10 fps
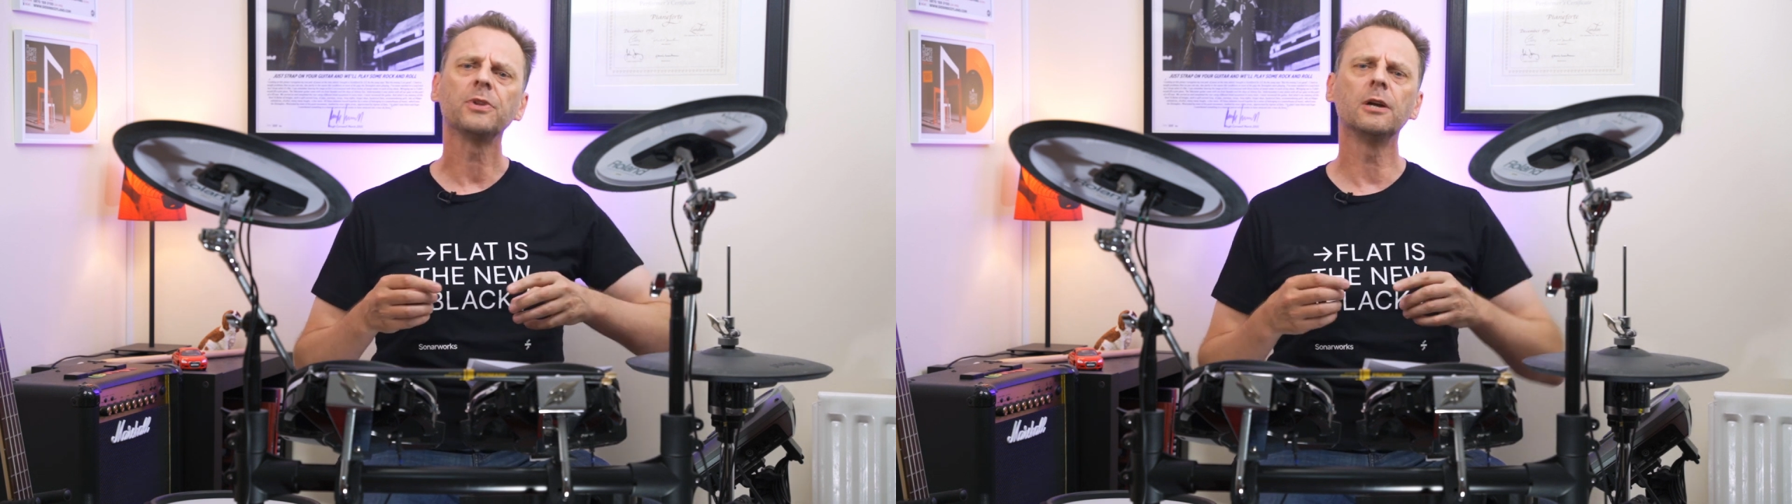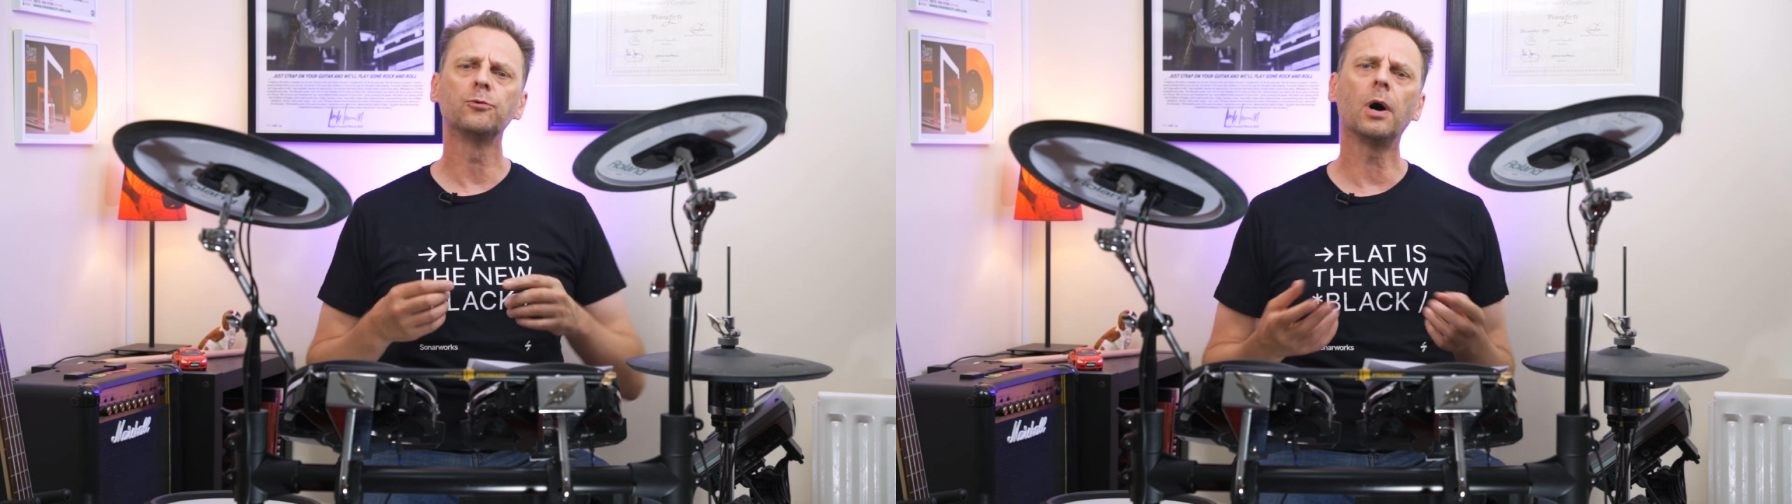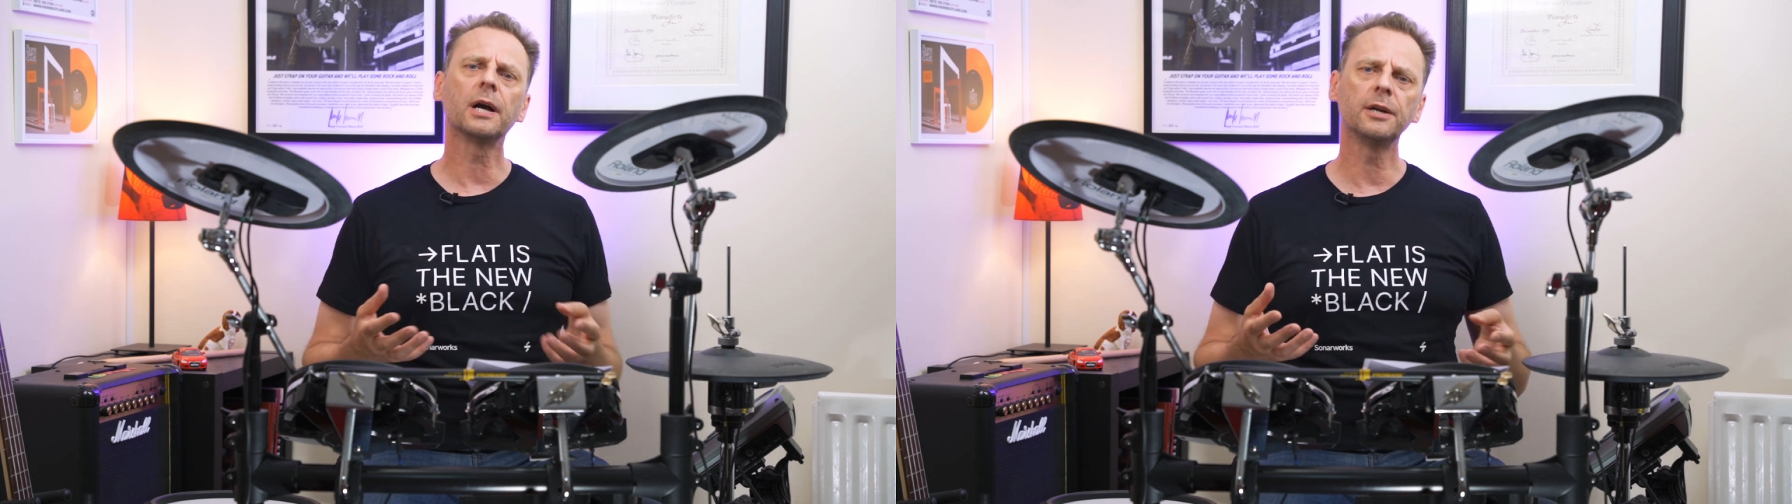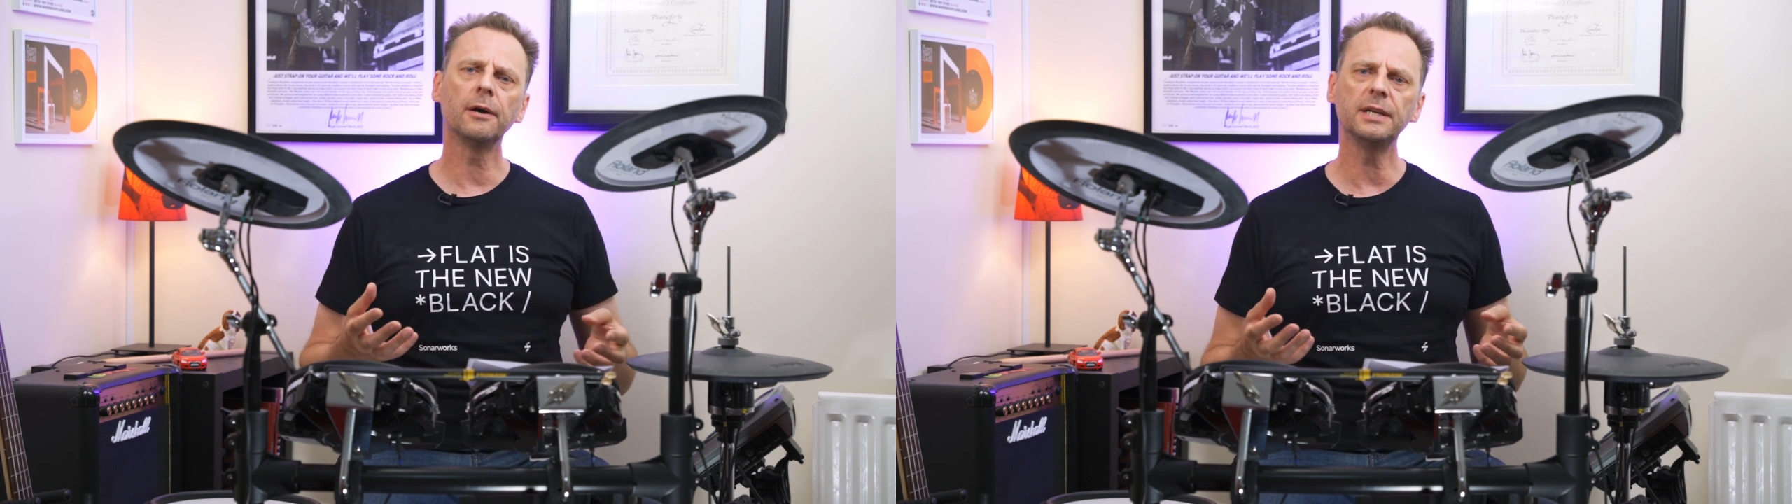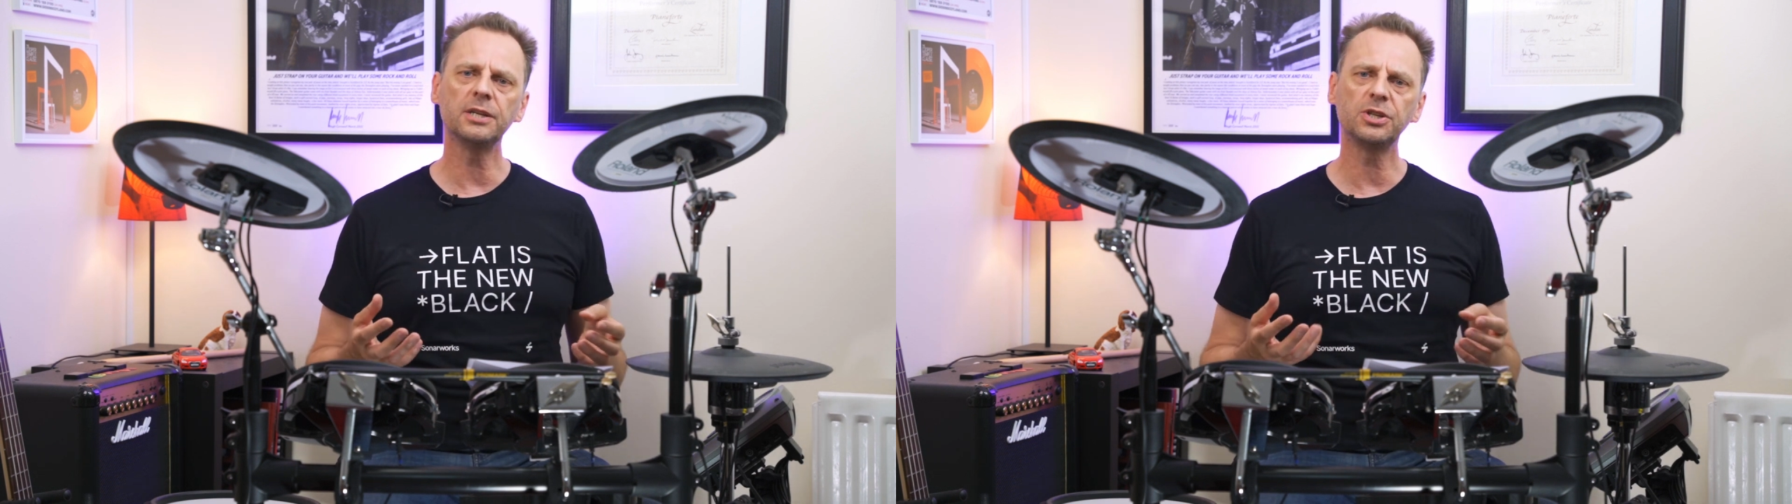and what I can
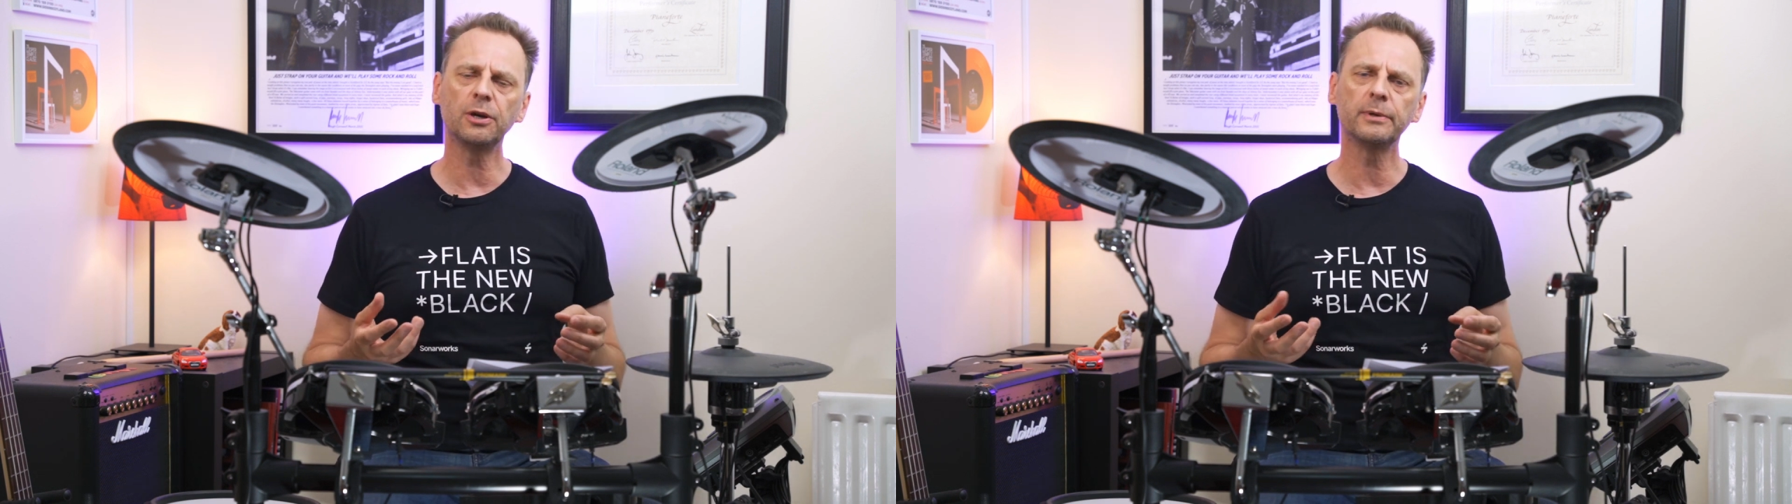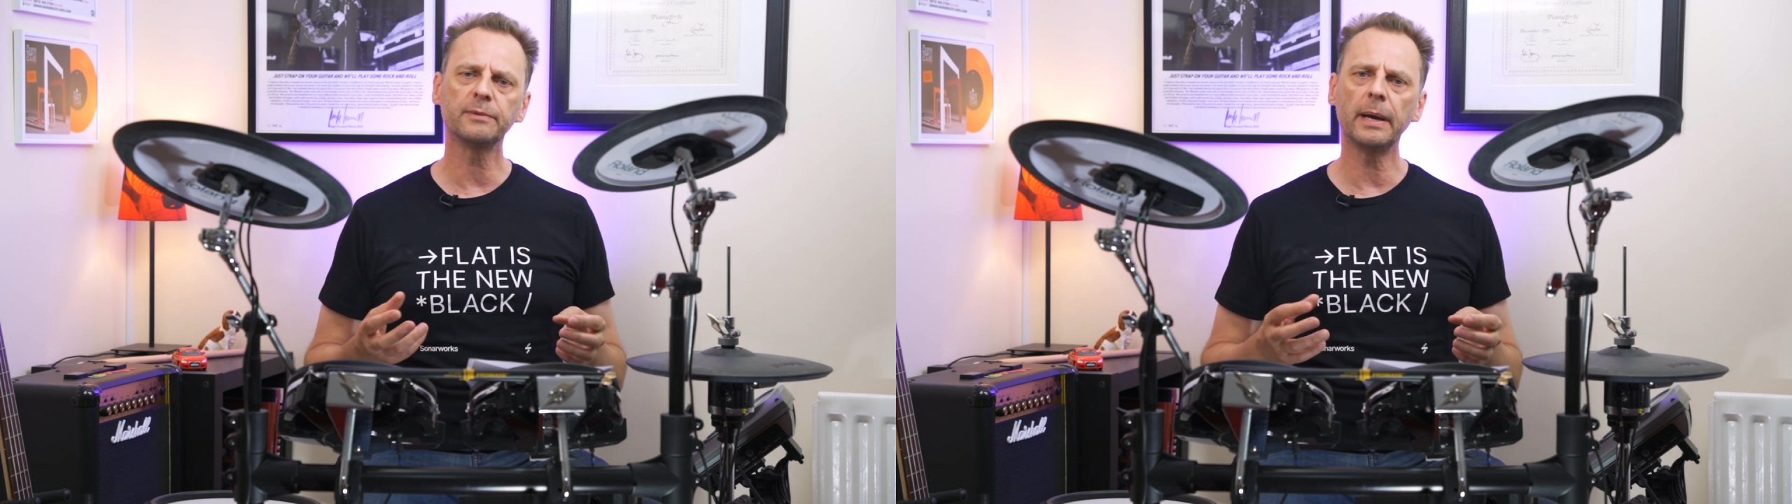only assume was